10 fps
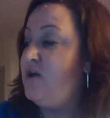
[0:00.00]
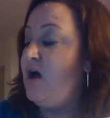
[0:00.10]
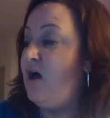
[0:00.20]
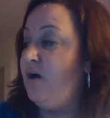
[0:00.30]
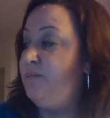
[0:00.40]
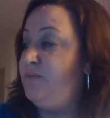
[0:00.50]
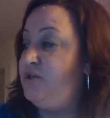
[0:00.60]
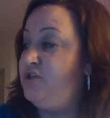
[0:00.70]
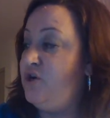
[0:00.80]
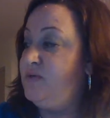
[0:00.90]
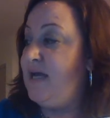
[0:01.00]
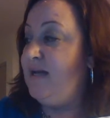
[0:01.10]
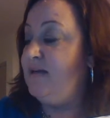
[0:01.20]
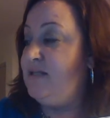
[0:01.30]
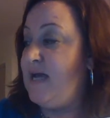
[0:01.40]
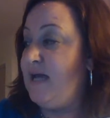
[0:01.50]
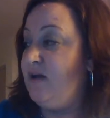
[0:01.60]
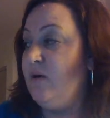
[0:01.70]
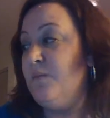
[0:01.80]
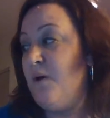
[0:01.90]
the show
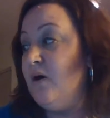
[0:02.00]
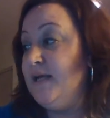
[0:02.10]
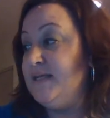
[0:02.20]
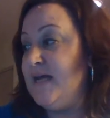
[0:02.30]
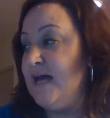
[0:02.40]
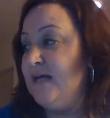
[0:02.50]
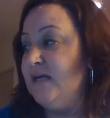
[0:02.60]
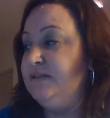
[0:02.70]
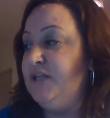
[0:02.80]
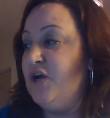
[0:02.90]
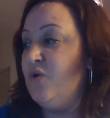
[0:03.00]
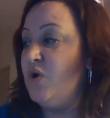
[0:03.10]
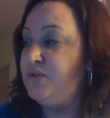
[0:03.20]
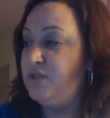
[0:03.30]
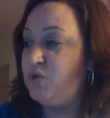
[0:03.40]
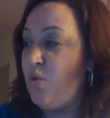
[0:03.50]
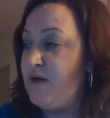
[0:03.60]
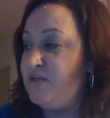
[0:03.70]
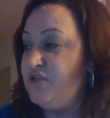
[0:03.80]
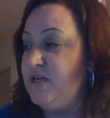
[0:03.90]
data or party data, hostess
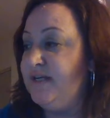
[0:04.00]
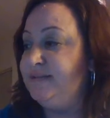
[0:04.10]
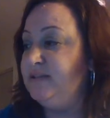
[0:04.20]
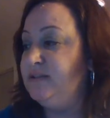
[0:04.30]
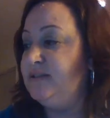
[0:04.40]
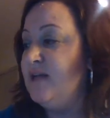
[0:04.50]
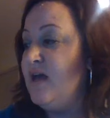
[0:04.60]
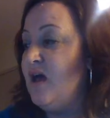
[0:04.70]
questions,